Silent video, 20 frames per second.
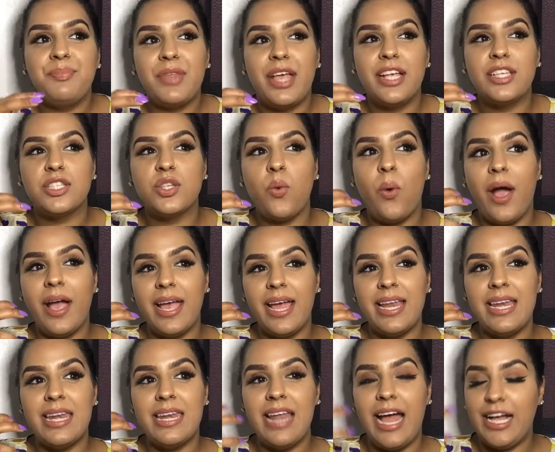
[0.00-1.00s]
It's quite a
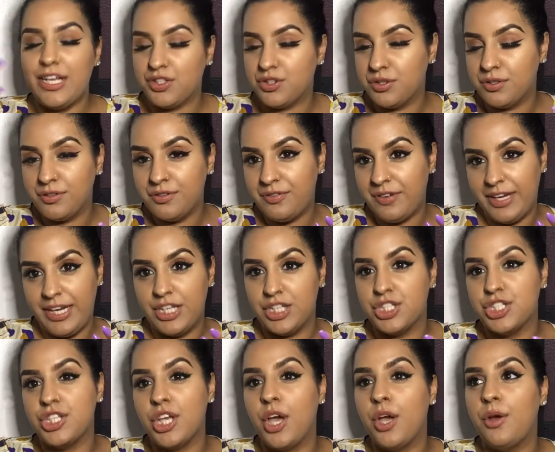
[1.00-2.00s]
natural finish.
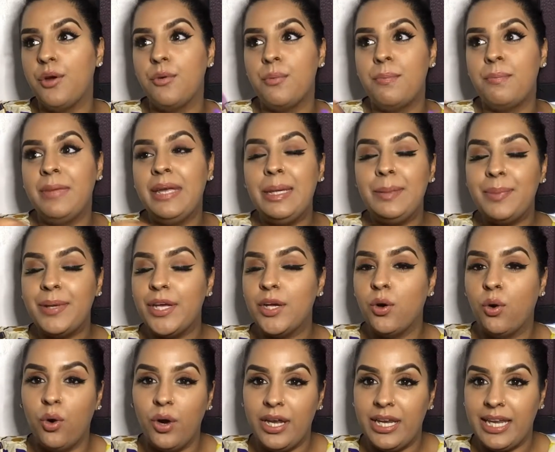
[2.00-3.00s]
So me being
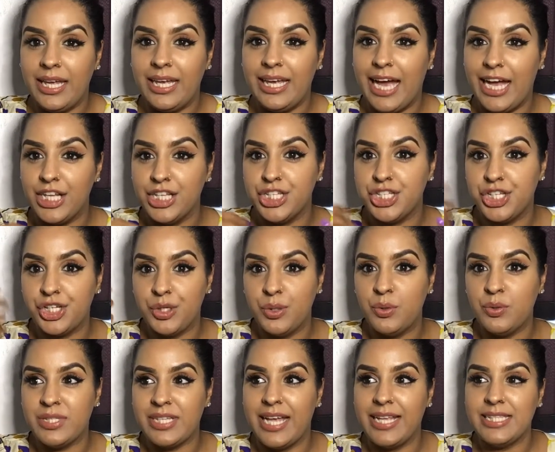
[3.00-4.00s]
oily, I
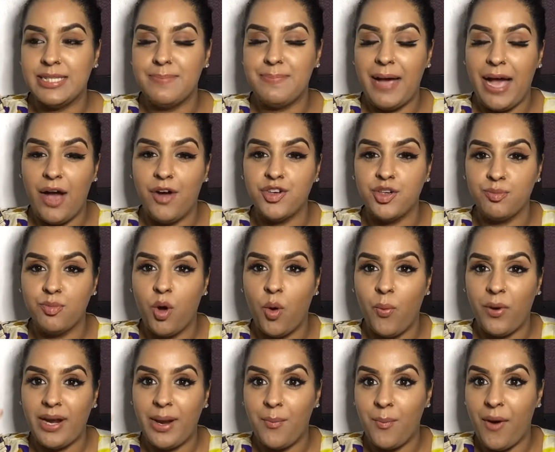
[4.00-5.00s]
do tend to powder more
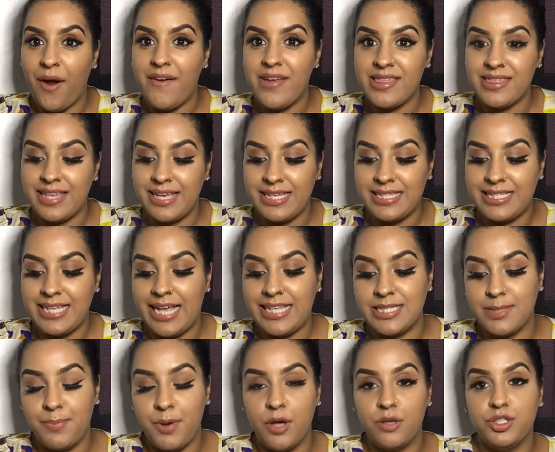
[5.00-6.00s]
when I'm wearing this
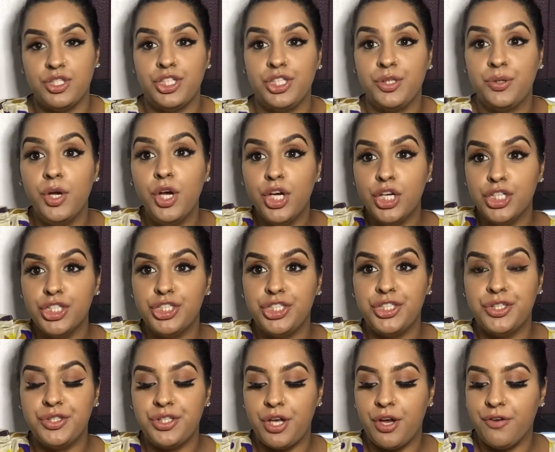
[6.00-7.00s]
as opposed to
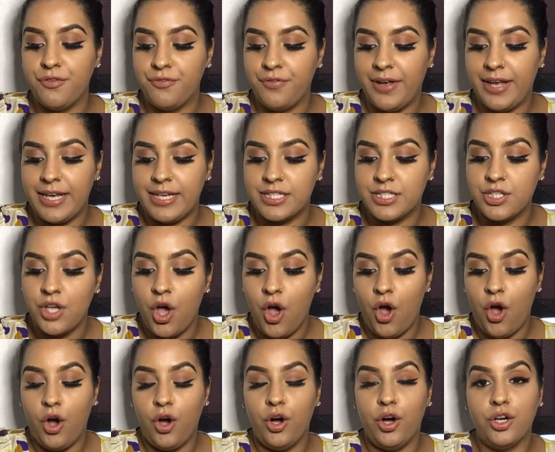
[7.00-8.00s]
Studio Fix
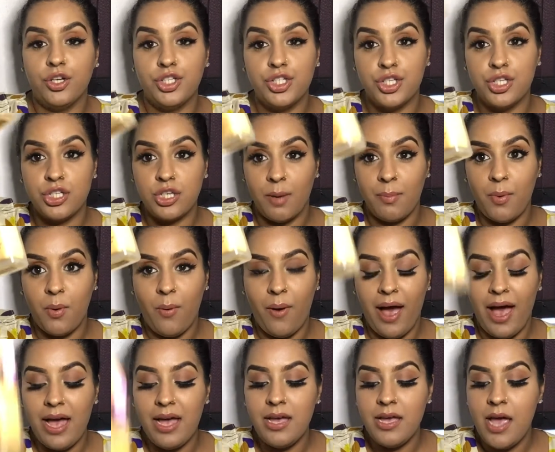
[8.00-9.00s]
or to double
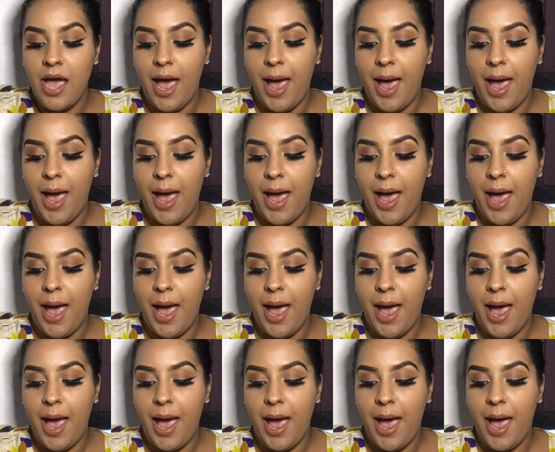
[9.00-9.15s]
wear.